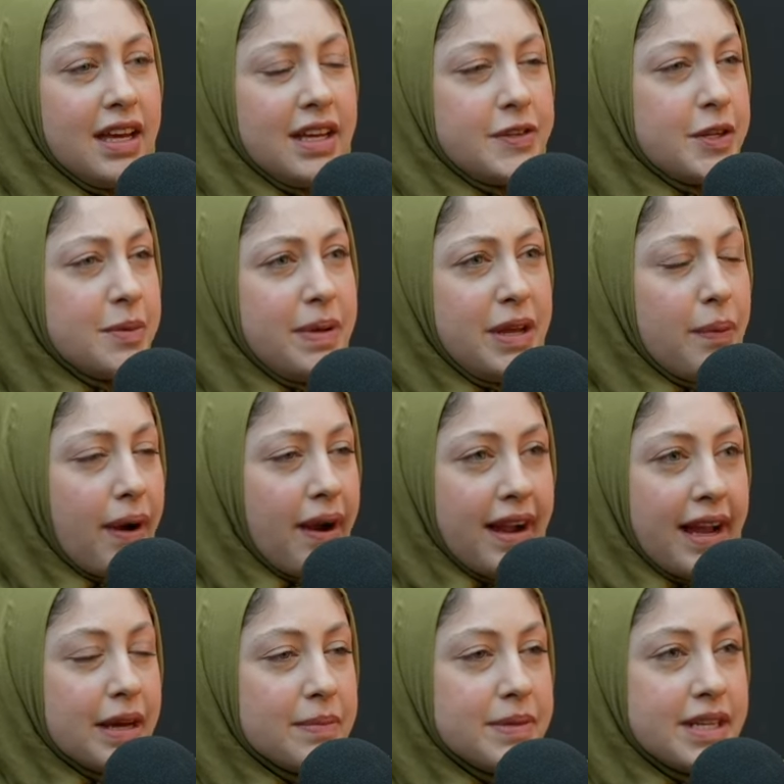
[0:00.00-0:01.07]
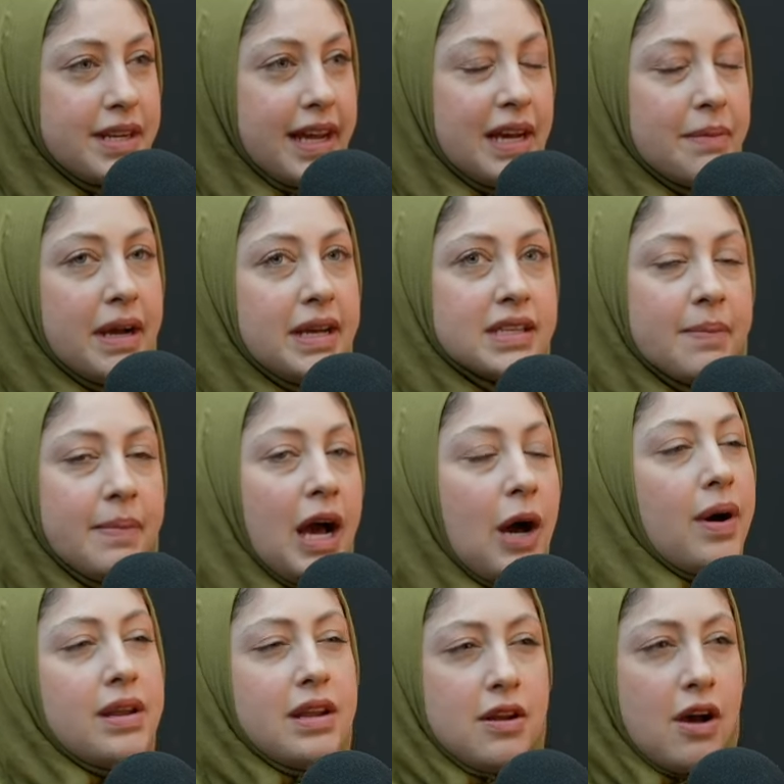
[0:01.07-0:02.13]
to be where I am today? Am I somehow
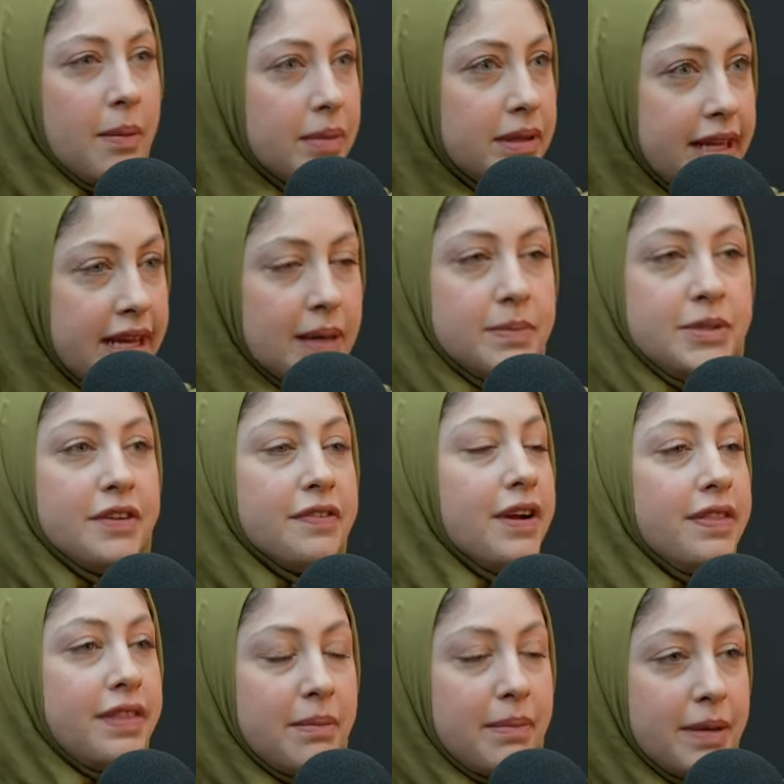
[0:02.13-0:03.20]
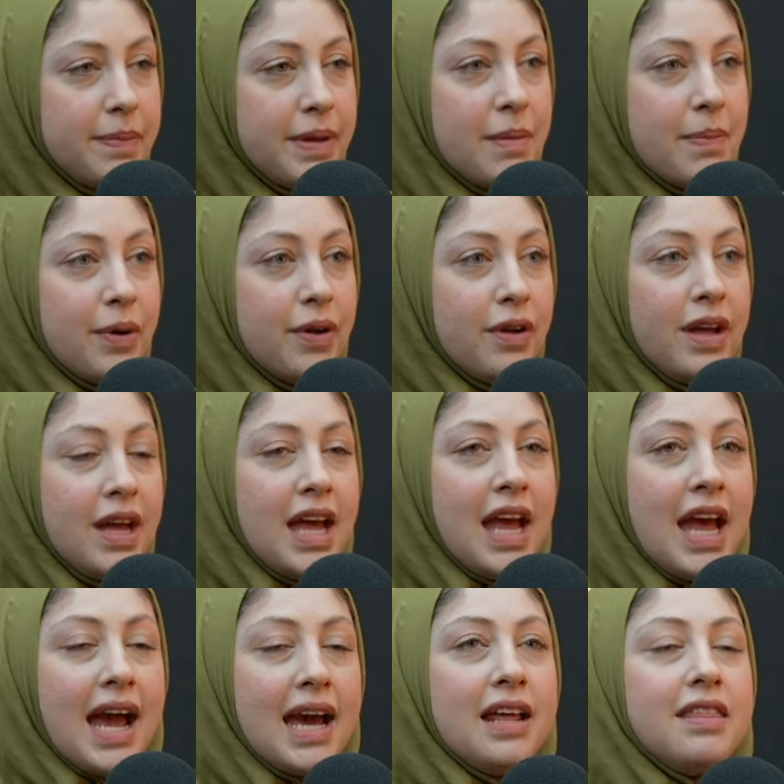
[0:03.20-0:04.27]
an anomaly? I'm different than my people.
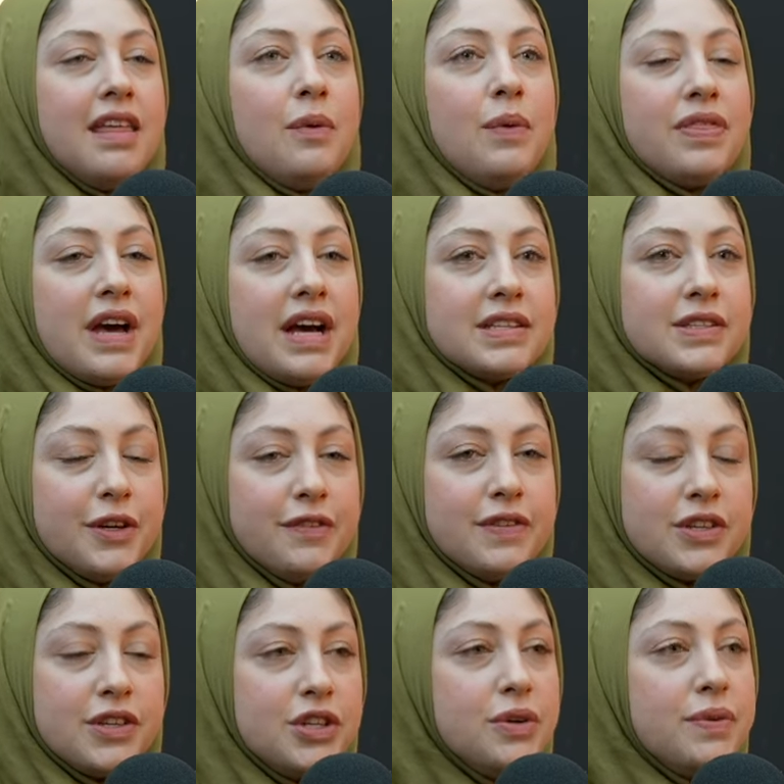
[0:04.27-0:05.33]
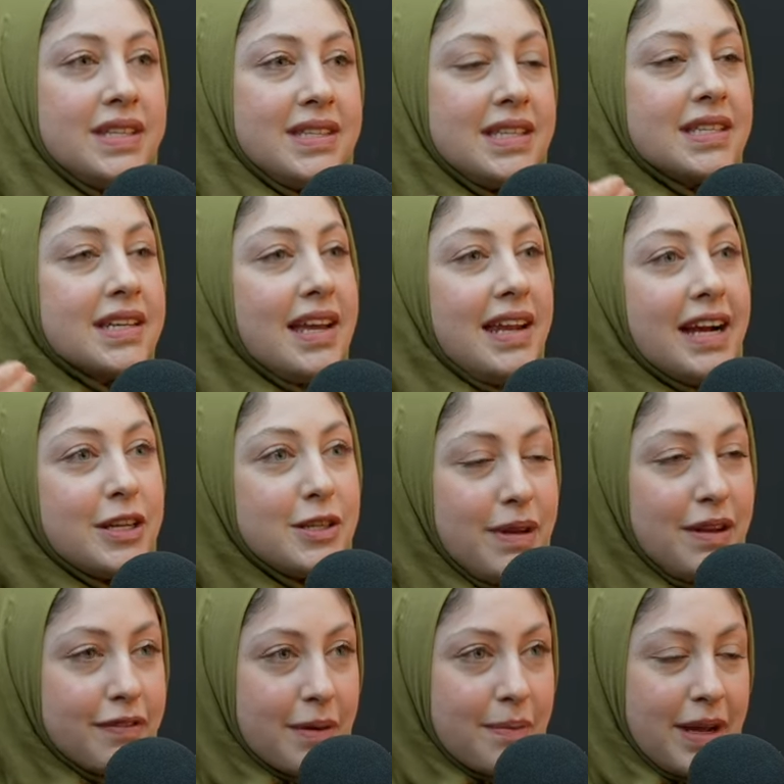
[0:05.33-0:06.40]
And I think what that serves to do is disconnect me
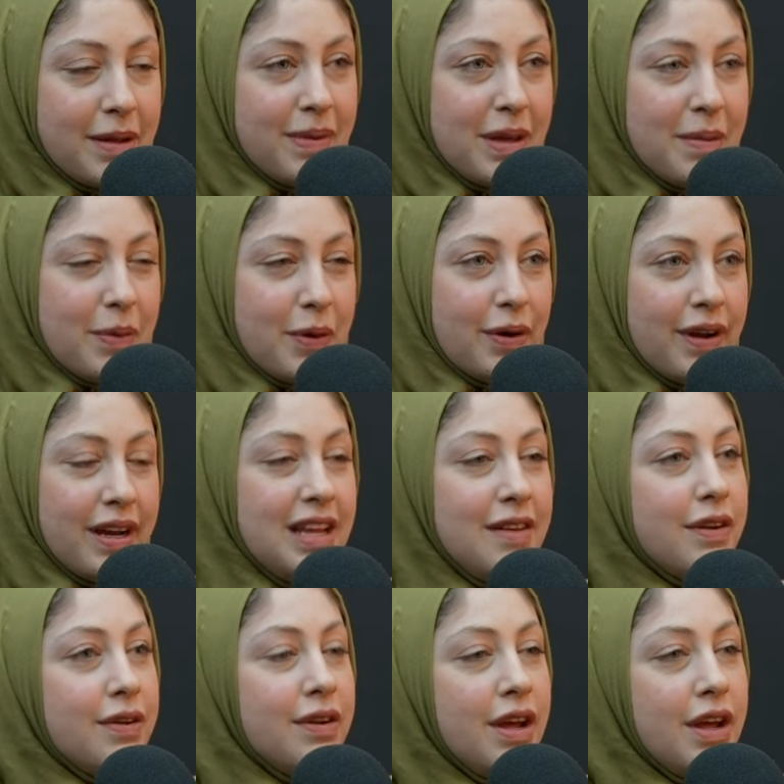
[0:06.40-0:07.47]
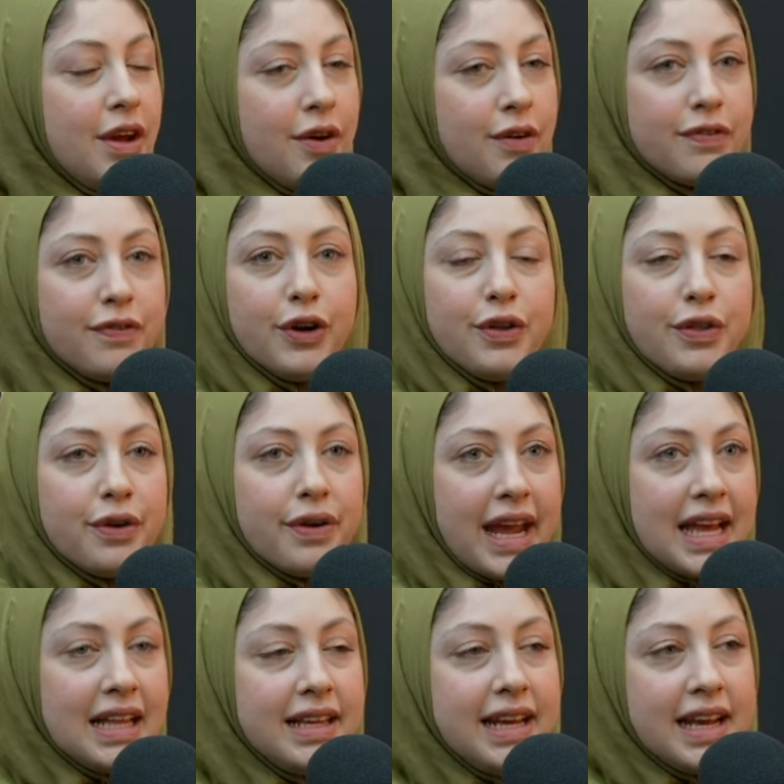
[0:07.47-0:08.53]
from my people and even further
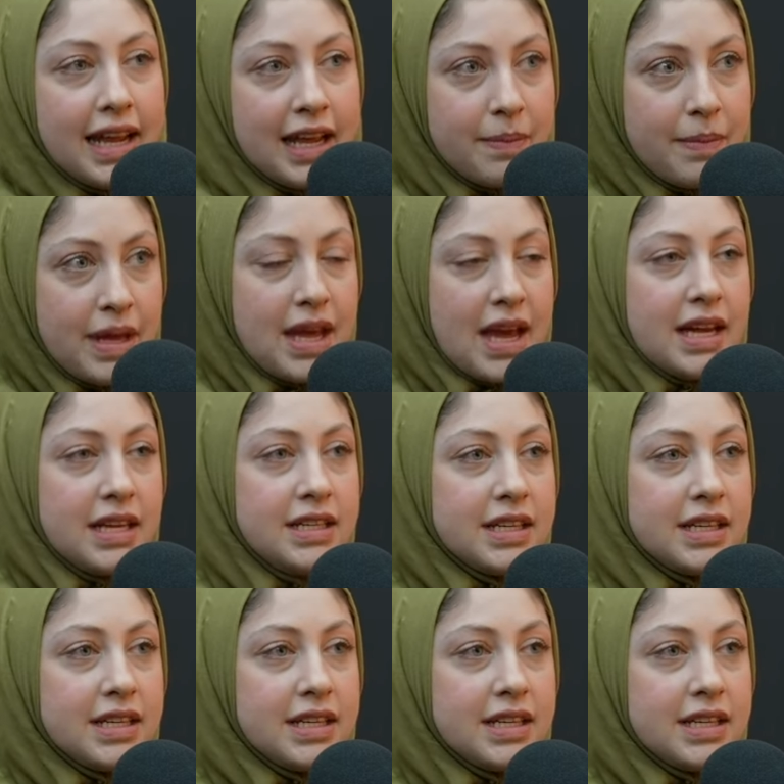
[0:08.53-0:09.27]
alienating me and